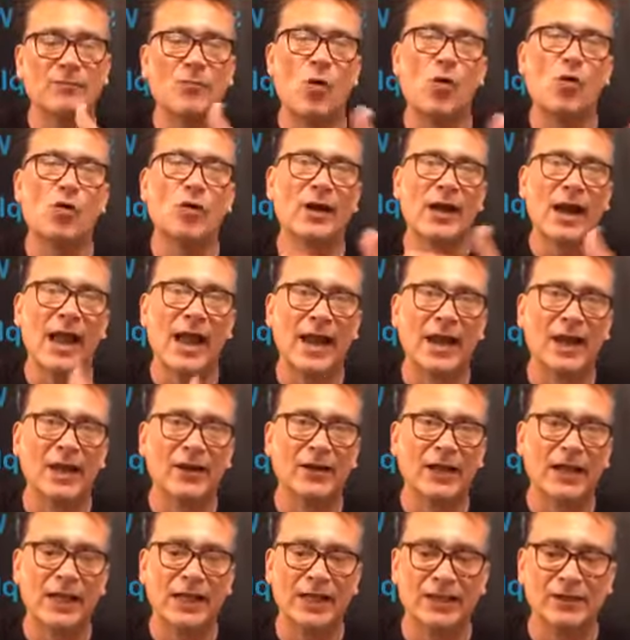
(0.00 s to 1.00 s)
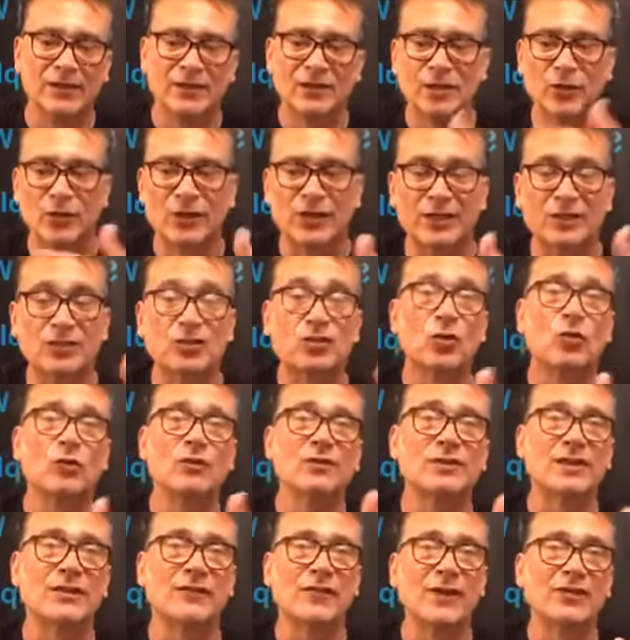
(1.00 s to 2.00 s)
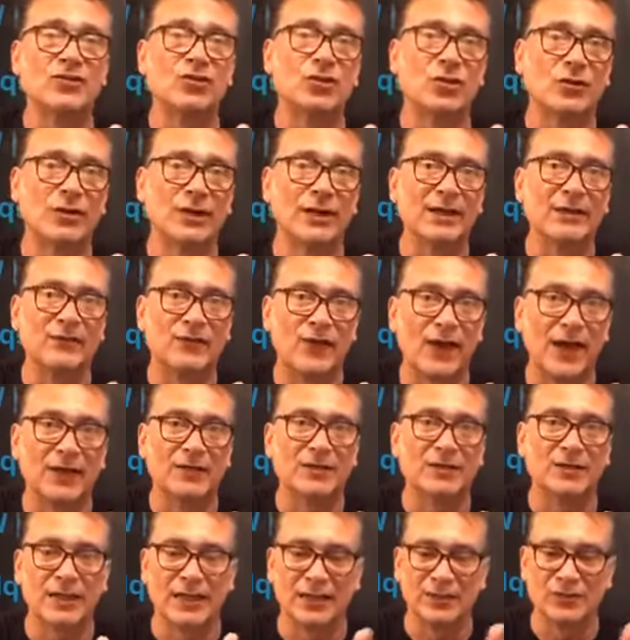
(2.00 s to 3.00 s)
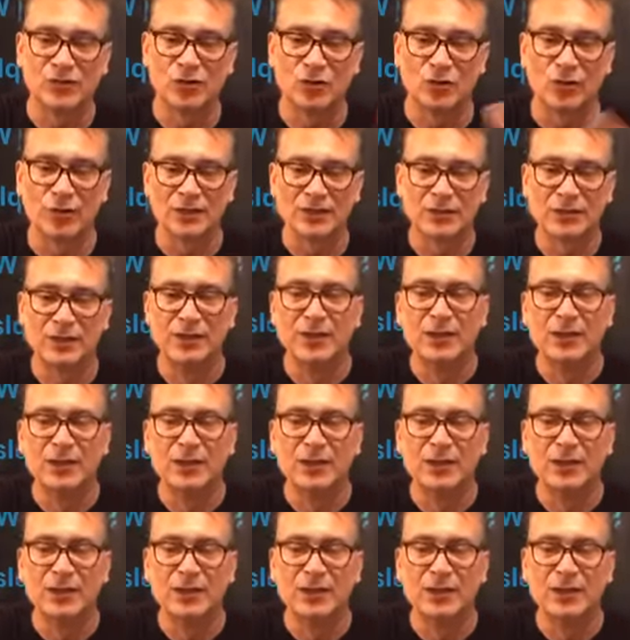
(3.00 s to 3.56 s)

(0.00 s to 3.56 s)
more air in. So it controls the Venturi effect, in short.